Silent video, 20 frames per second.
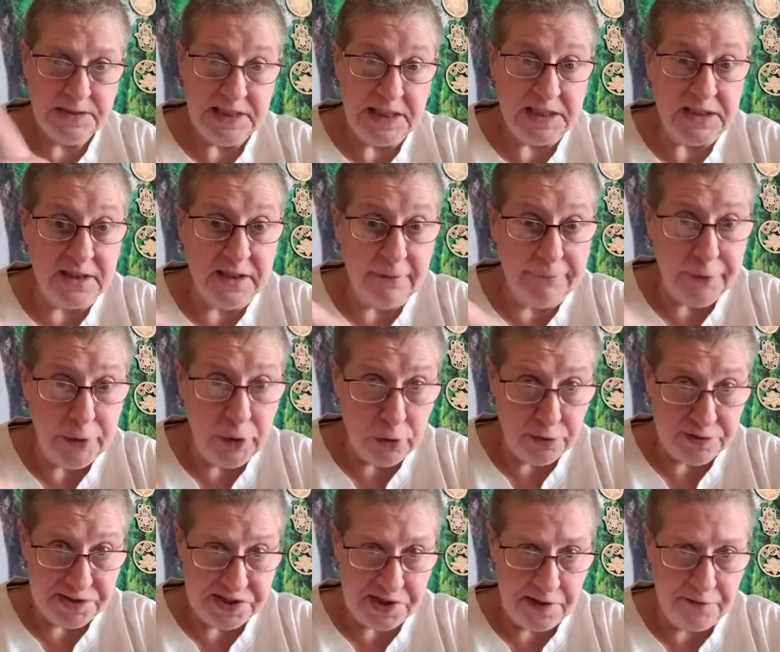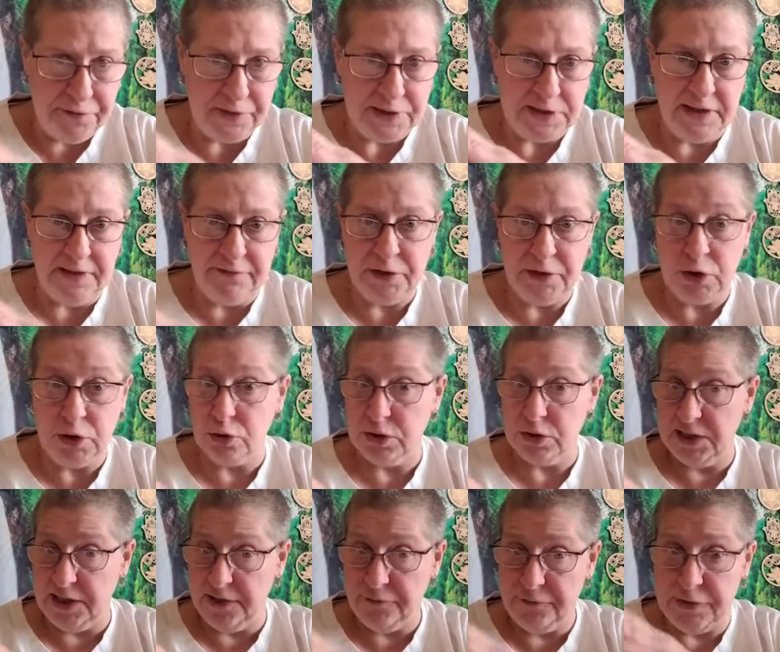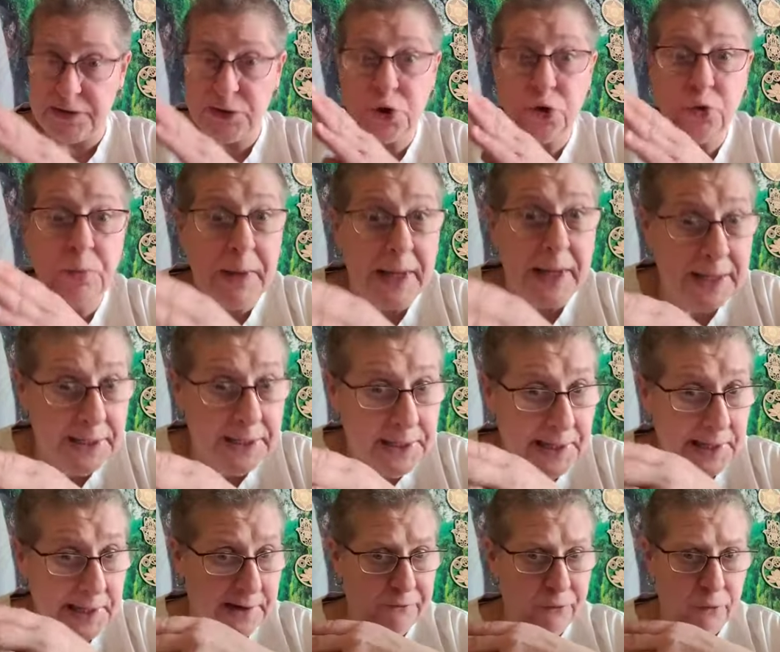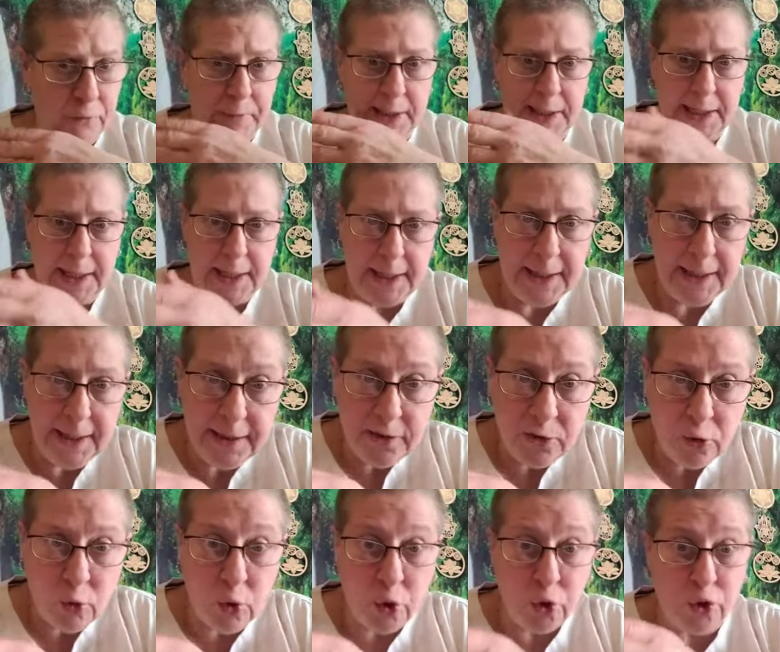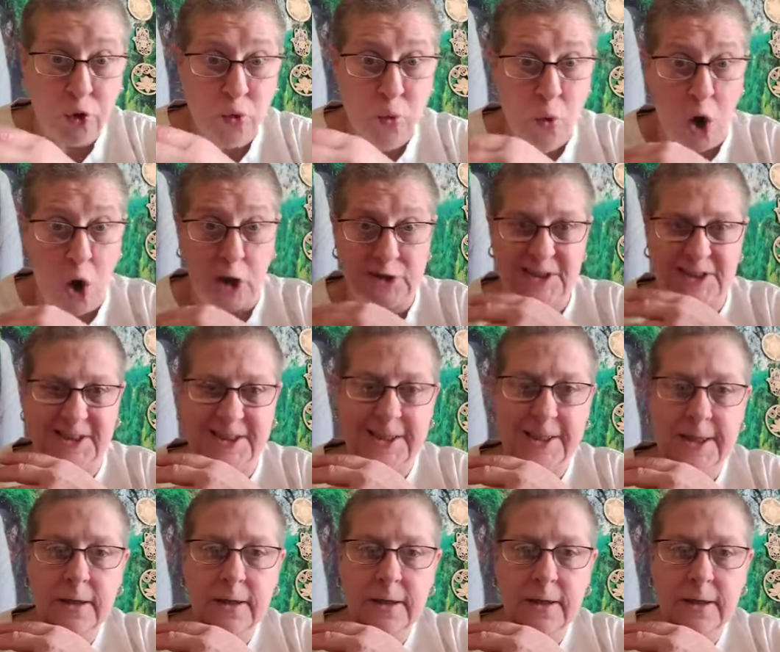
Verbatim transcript: and loving yourself and loving your life and humanity and everybody in it, or you are